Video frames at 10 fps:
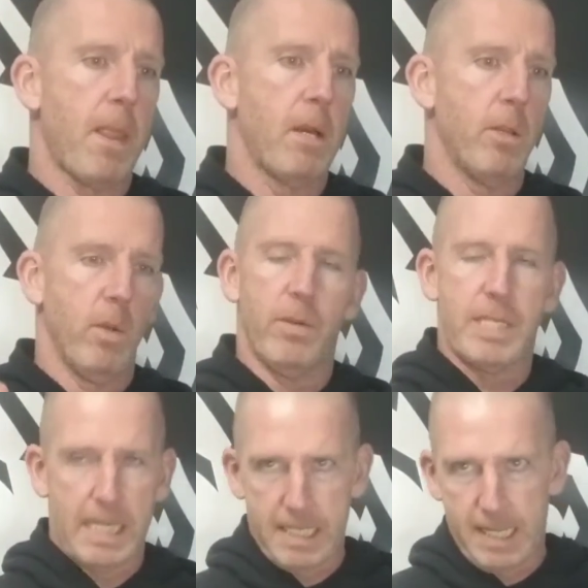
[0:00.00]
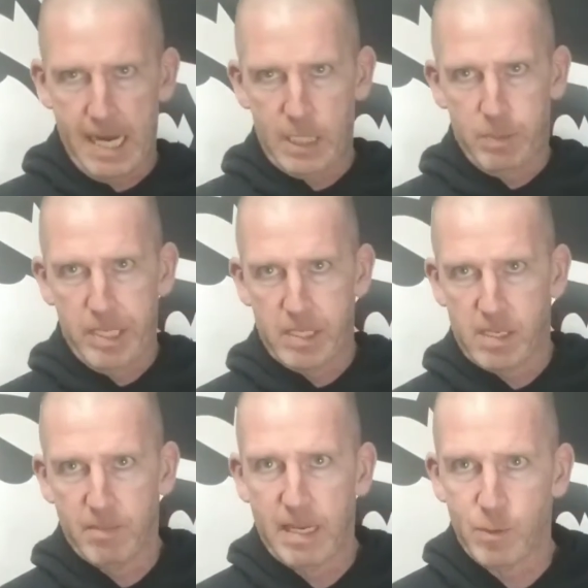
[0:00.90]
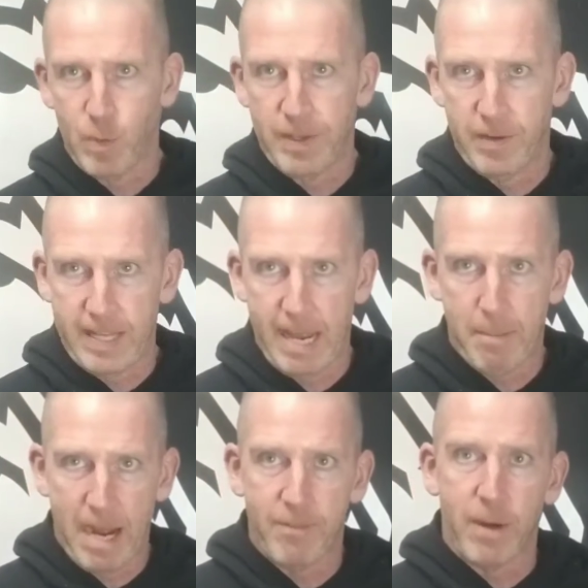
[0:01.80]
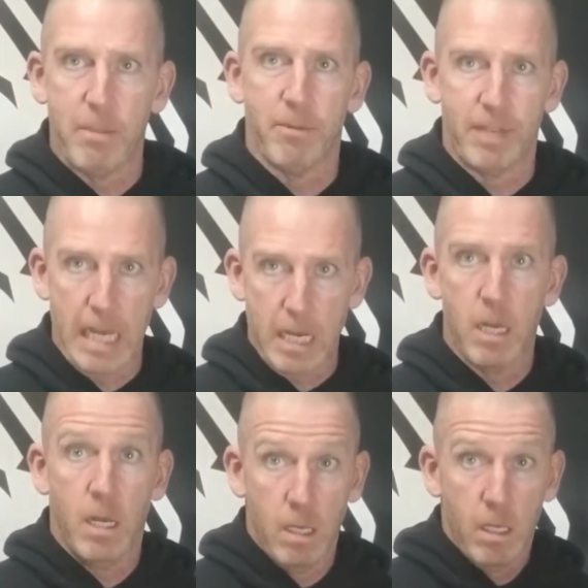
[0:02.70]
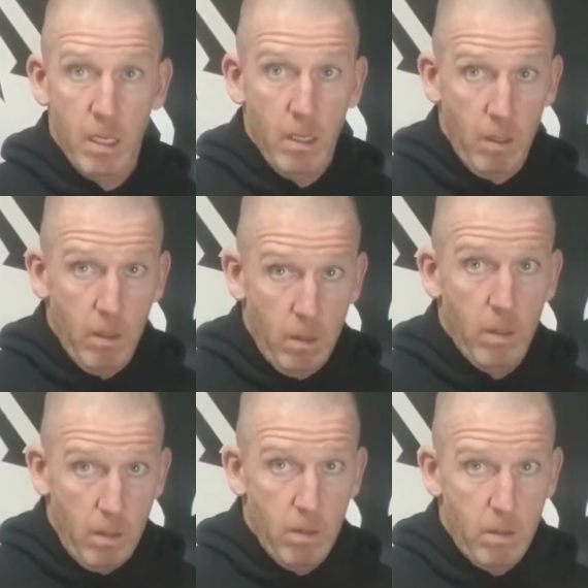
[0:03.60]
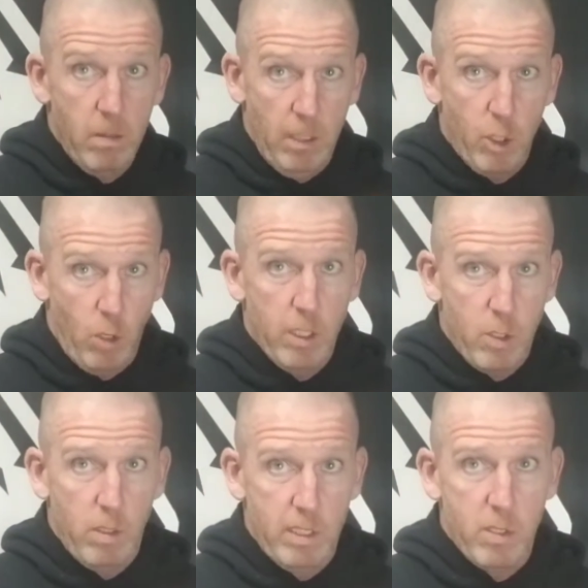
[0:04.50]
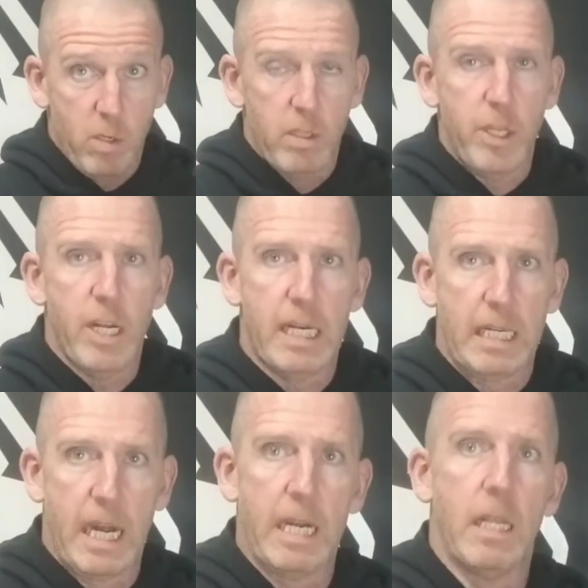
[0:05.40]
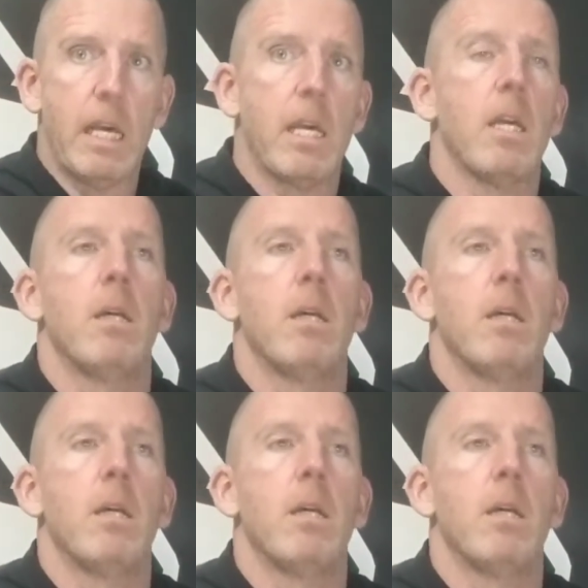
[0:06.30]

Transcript: the only reason I did that is because sometimes when they're in that mind frame of like, let's go, you got to kind of like,